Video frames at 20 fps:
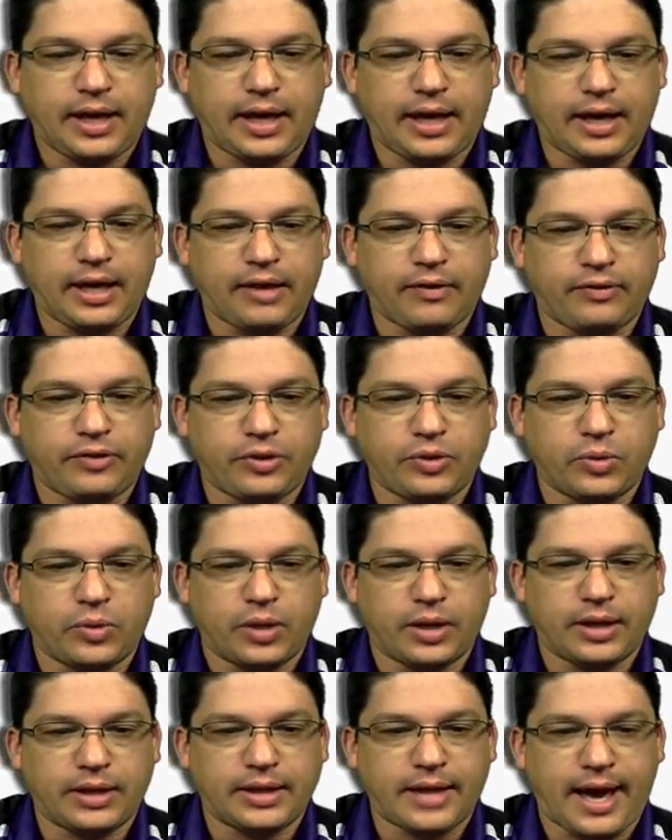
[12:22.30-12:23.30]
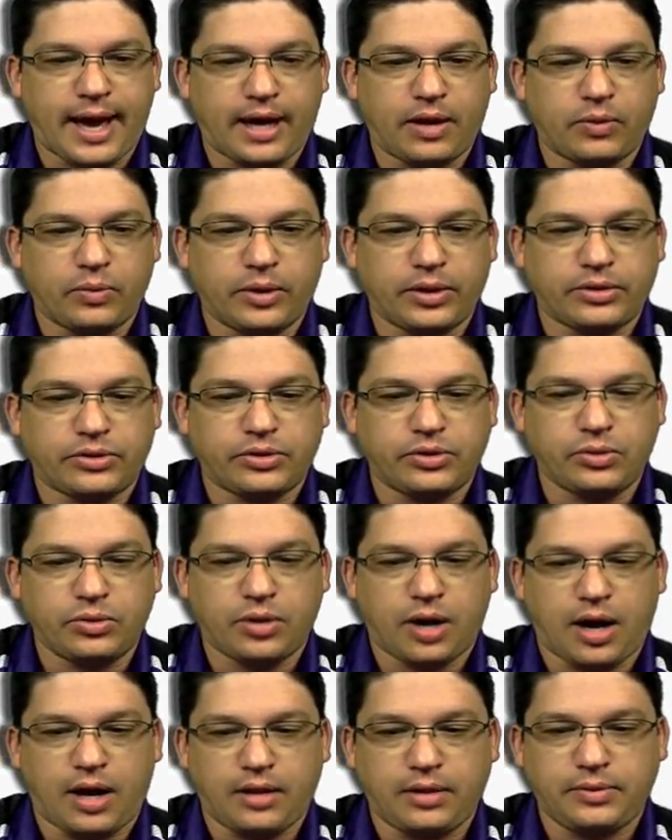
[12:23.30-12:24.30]
If you wanted that with two
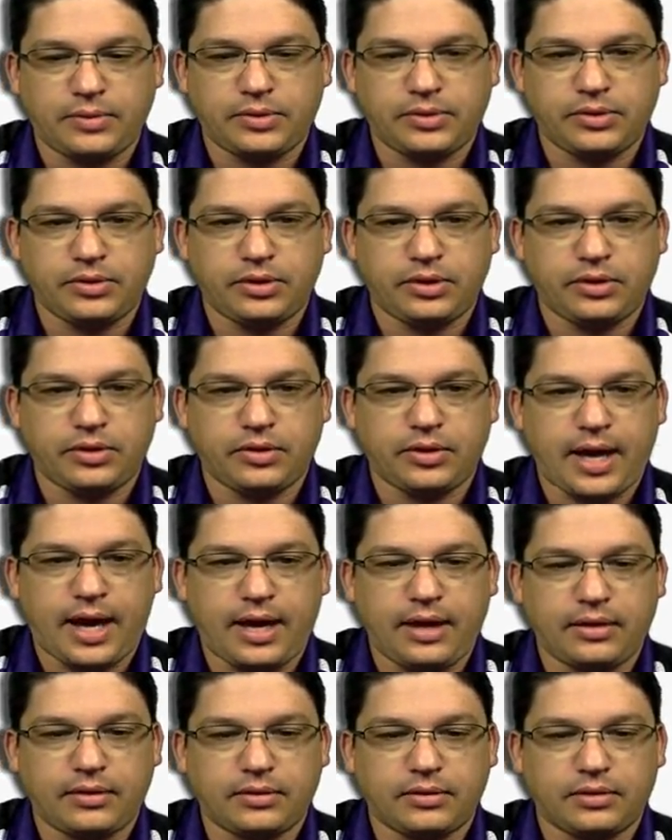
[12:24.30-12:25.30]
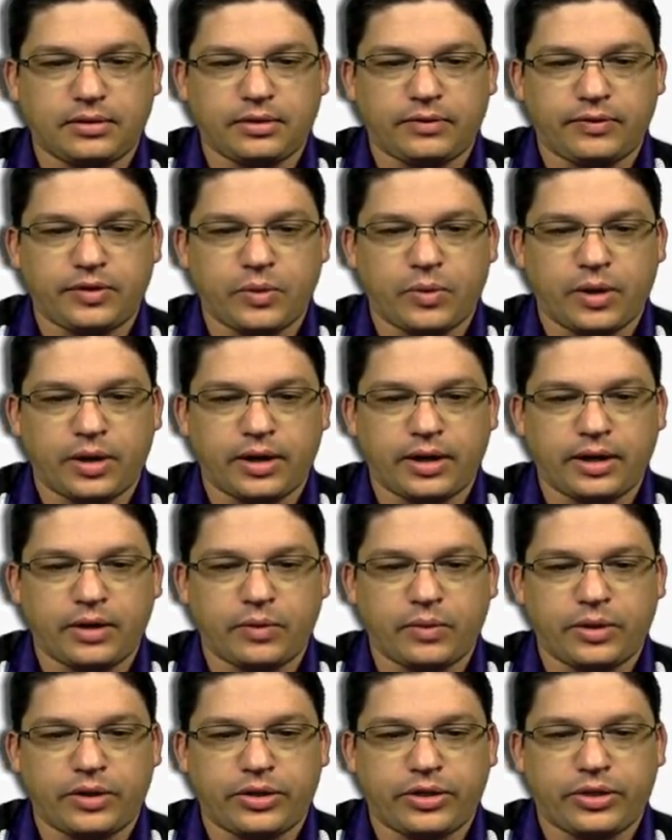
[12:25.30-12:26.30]
columns, you could do that. If you wanted
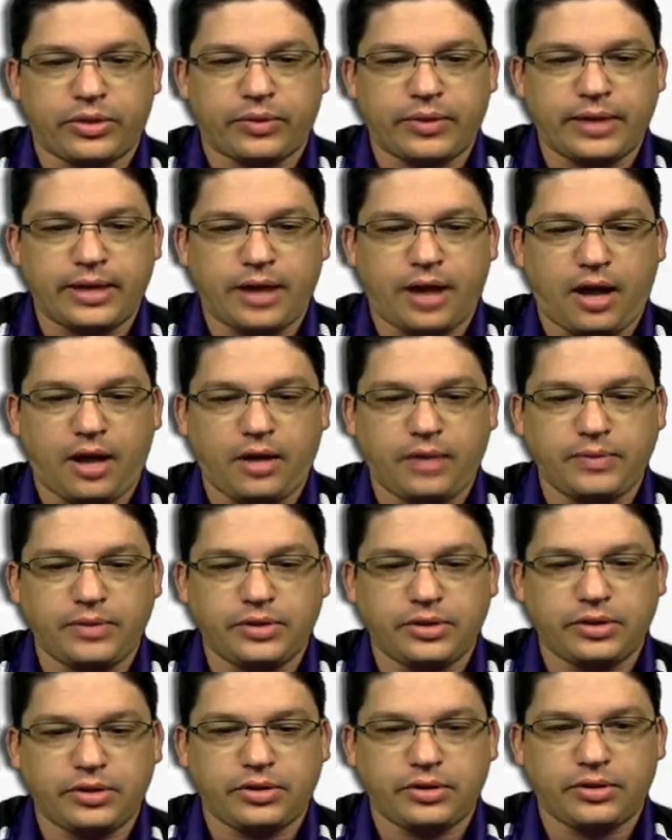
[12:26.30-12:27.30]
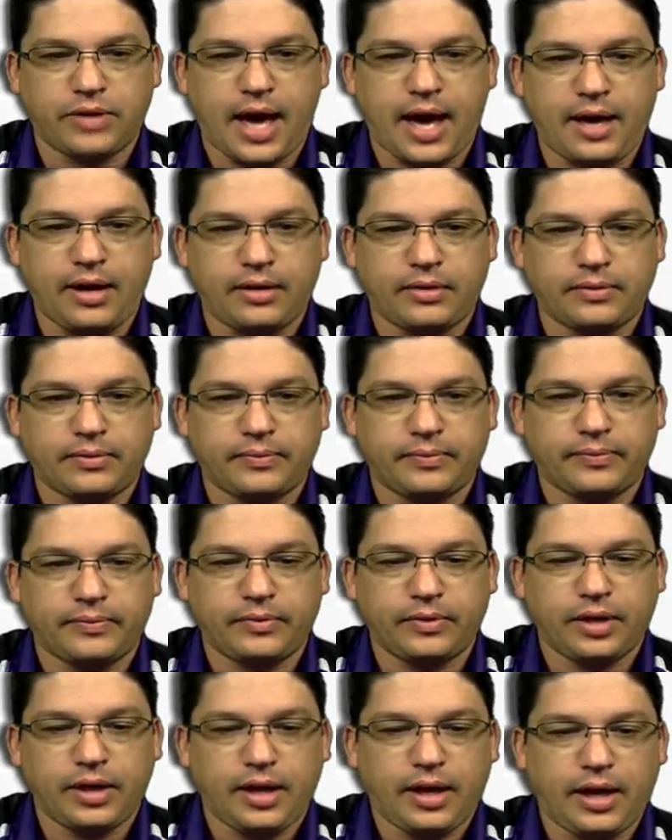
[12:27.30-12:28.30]
it with three columns, you could do that.
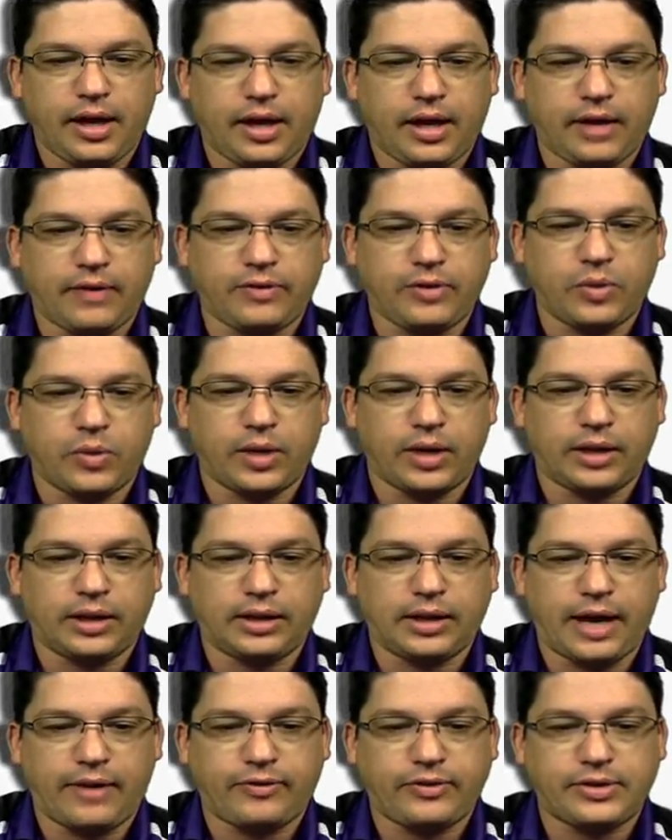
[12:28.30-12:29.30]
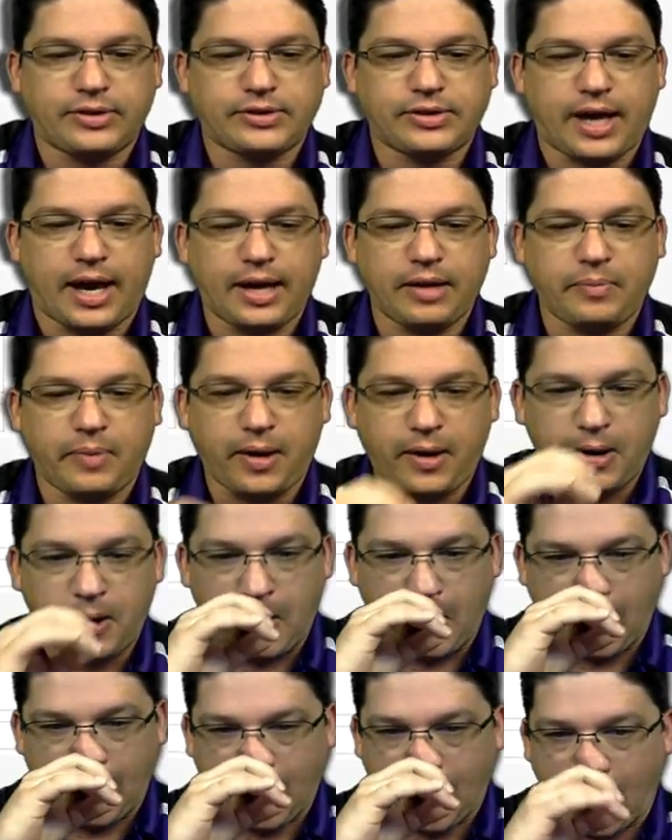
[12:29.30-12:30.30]
If you want a left
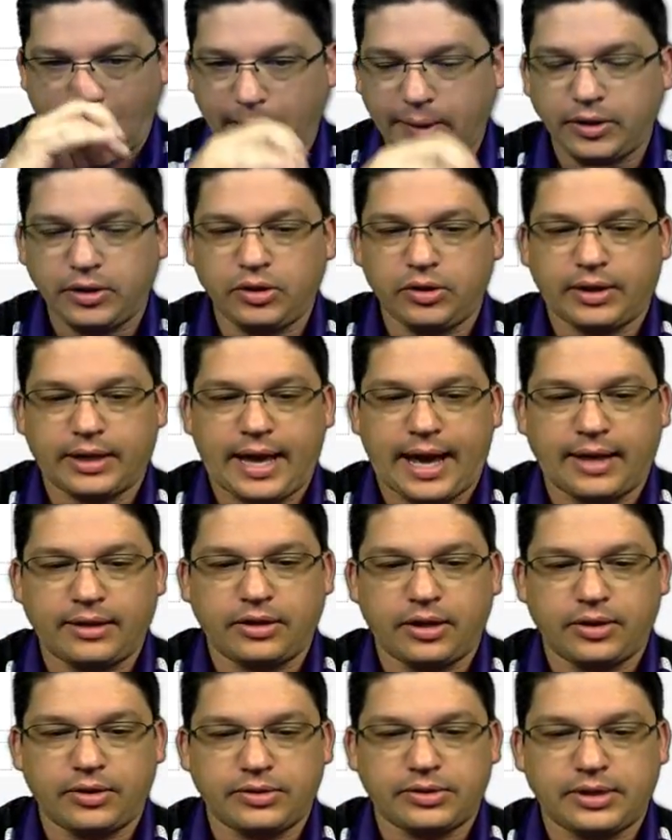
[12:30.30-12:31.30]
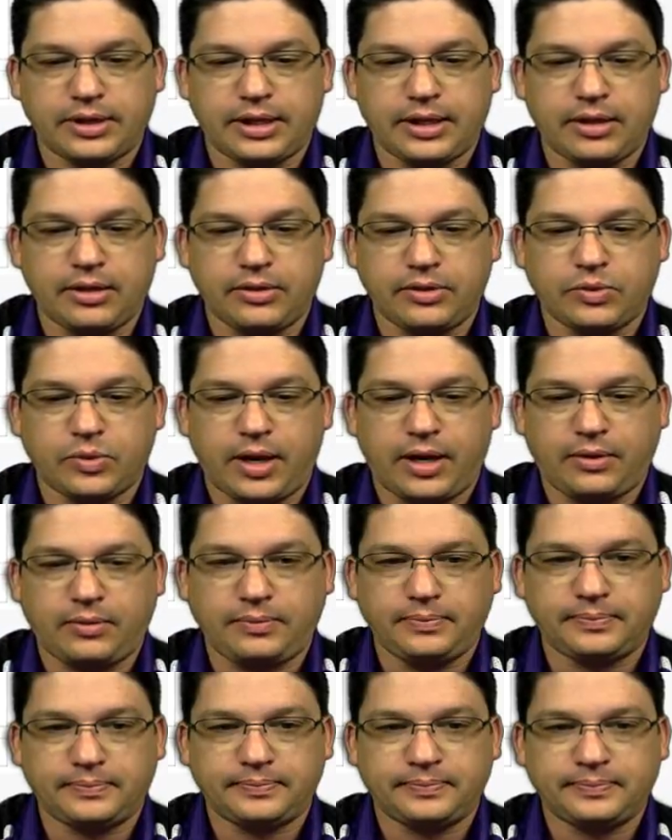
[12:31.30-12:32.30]
sidebar, you can add those to here as well.